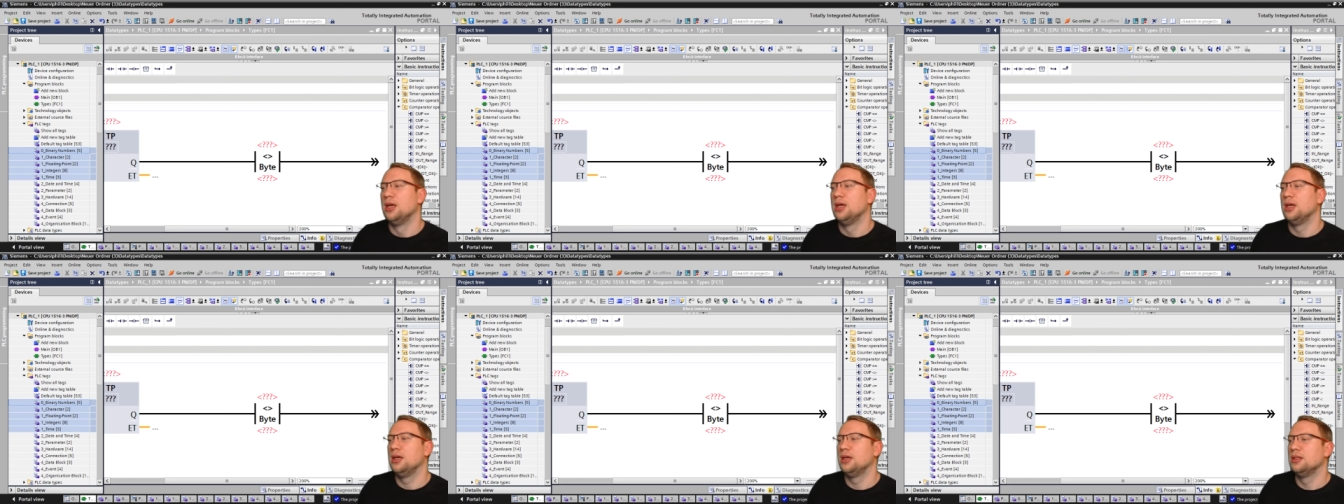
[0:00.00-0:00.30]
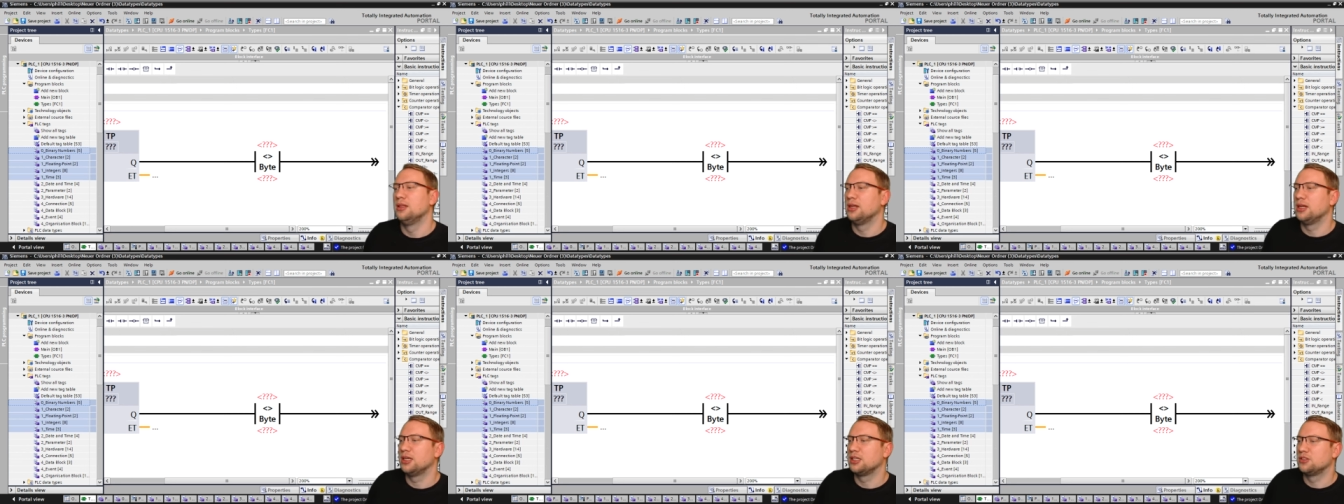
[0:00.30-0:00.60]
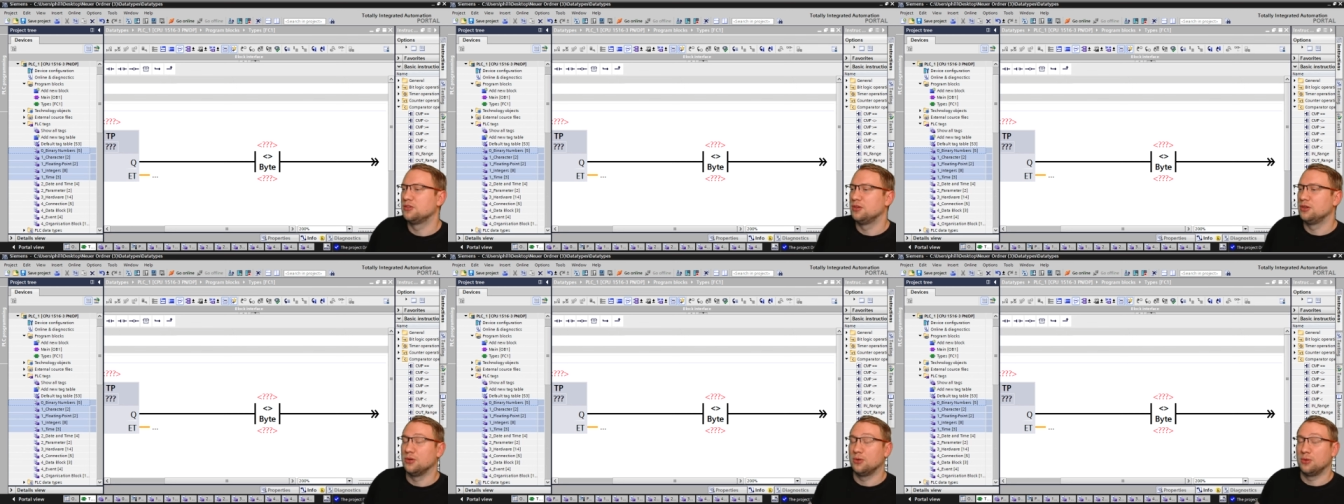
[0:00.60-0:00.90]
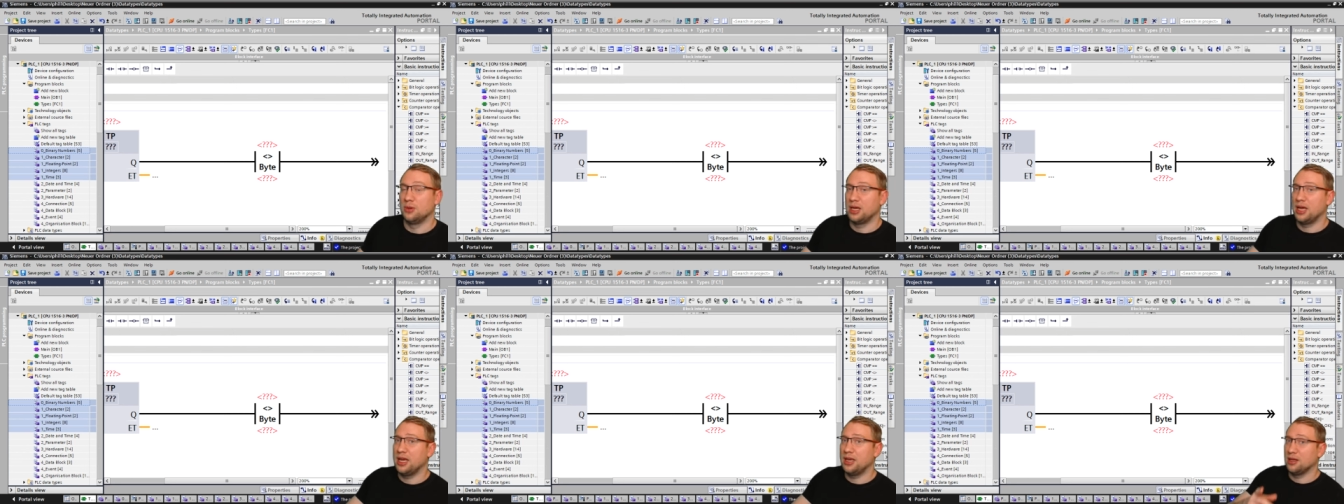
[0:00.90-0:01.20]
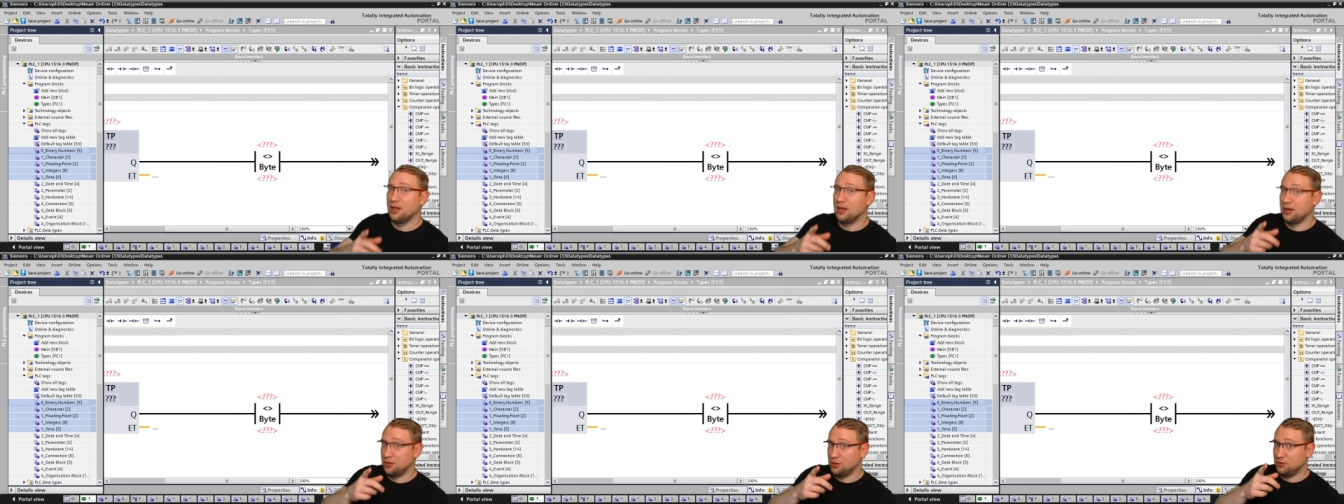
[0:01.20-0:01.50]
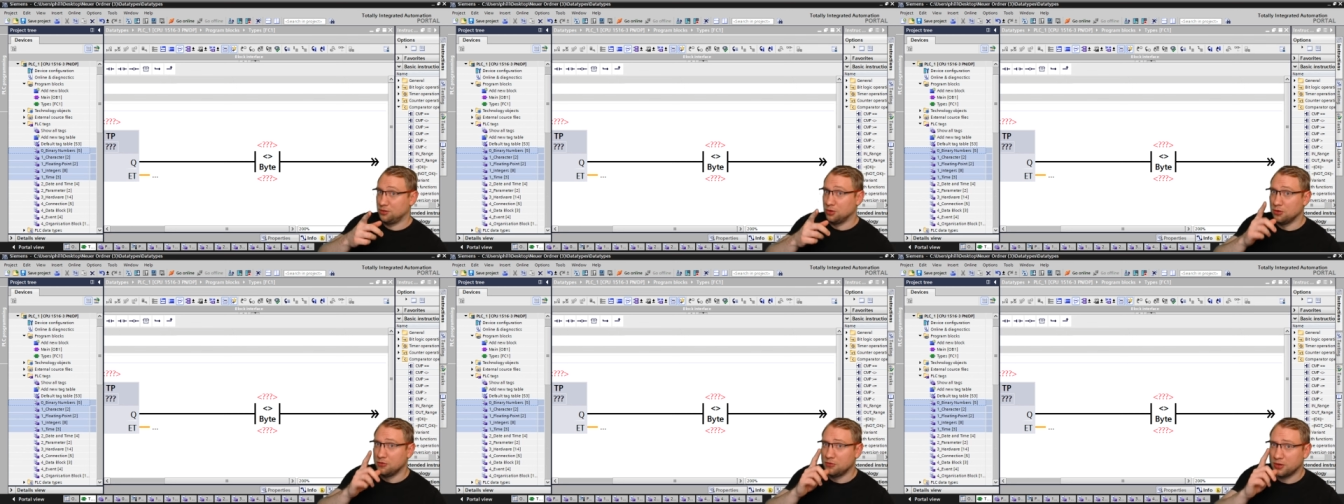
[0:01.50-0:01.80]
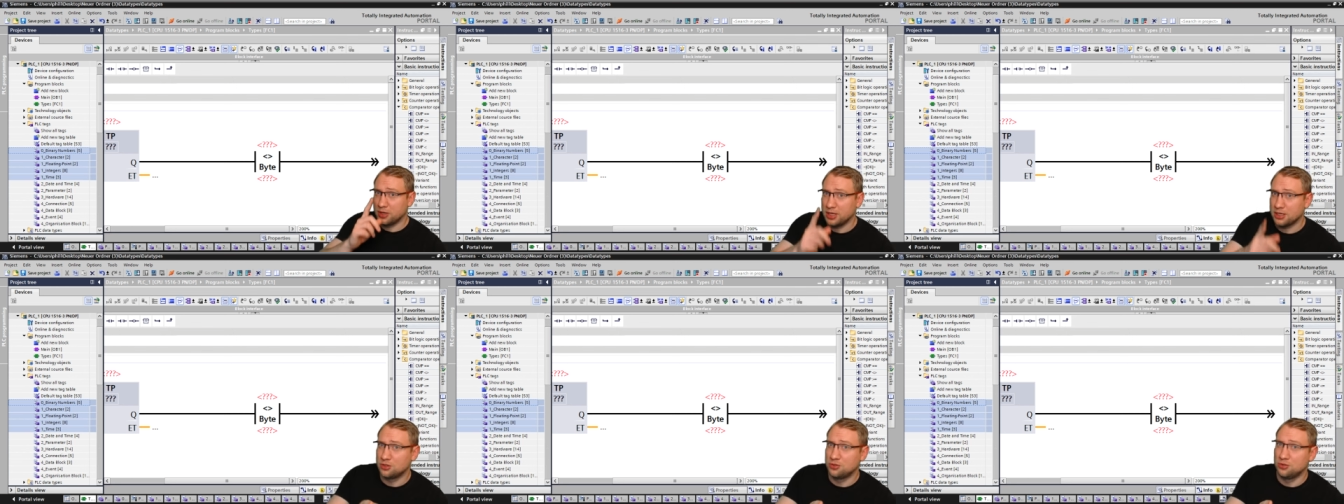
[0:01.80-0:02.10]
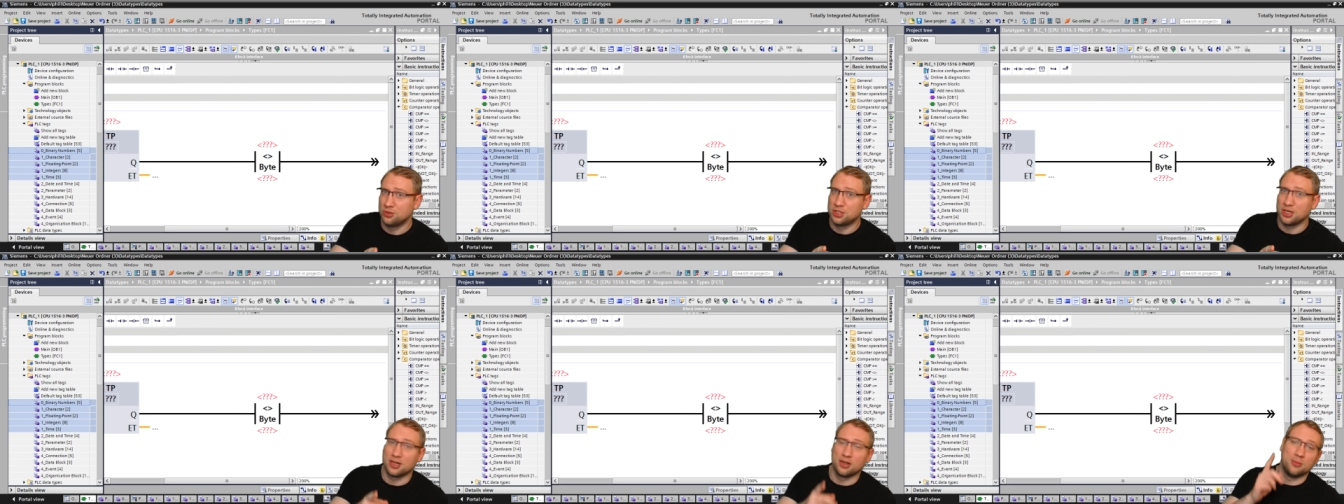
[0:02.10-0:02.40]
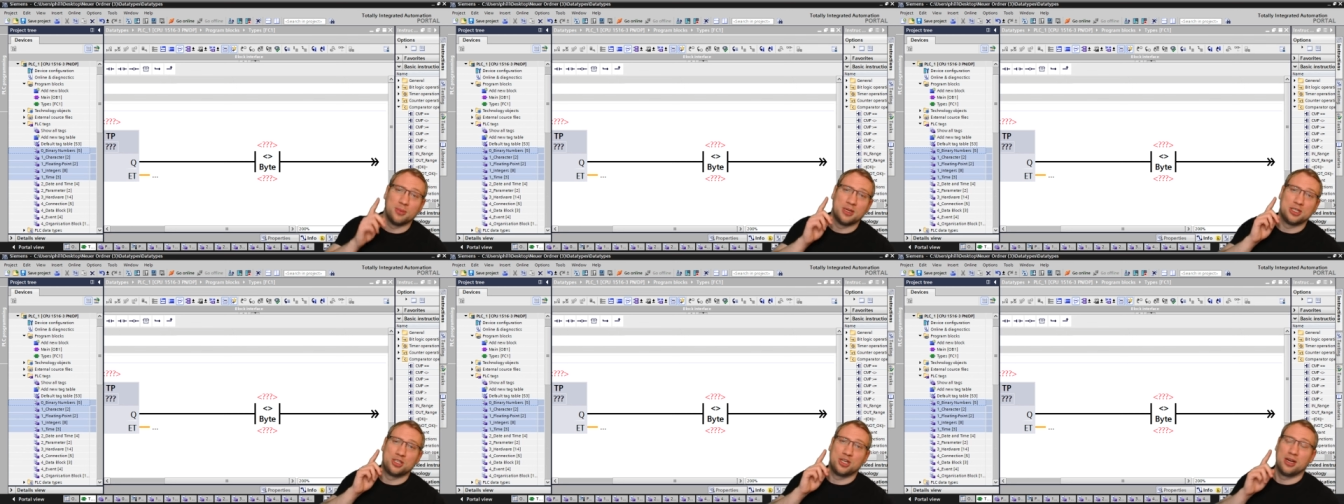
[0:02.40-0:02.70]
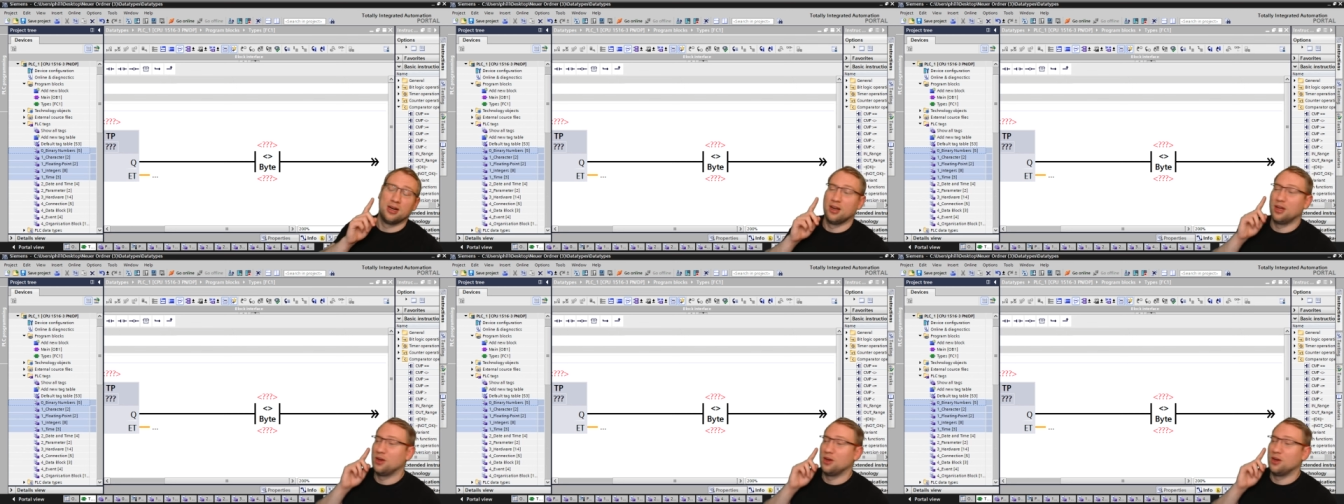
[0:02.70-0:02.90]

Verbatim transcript: in the next video. Hey, and don't forget to check out my channel.